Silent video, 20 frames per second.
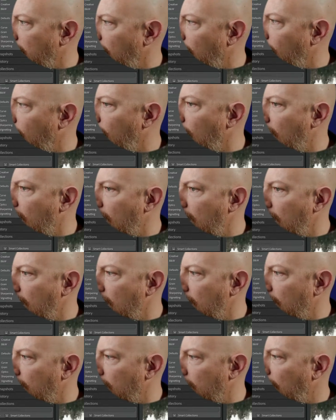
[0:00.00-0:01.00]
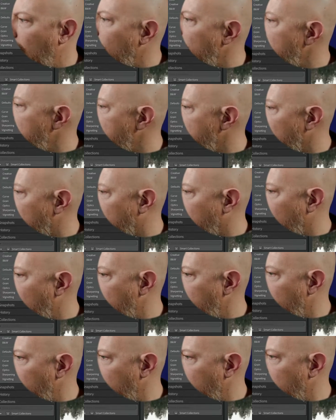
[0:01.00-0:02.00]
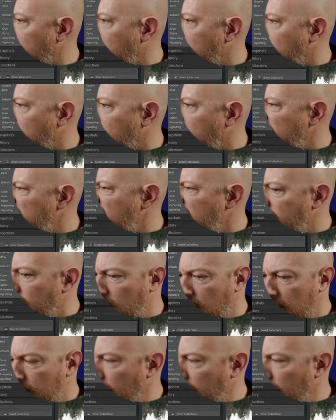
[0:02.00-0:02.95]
Whoa. Oh, this has got a crop on it. Why does it have a crop